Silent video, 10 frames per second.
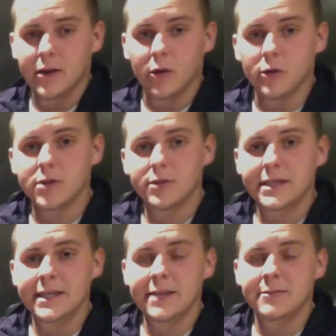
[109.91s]
Those 3
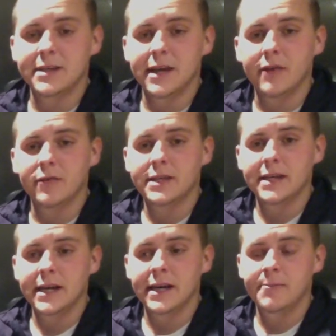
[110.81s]
teams, every
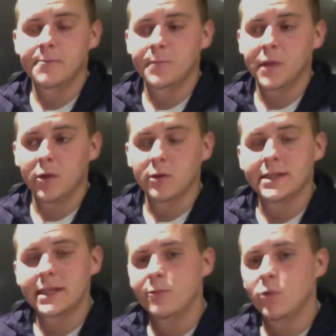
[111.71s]
time your
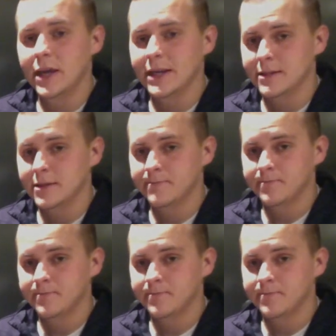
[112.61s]
team wins,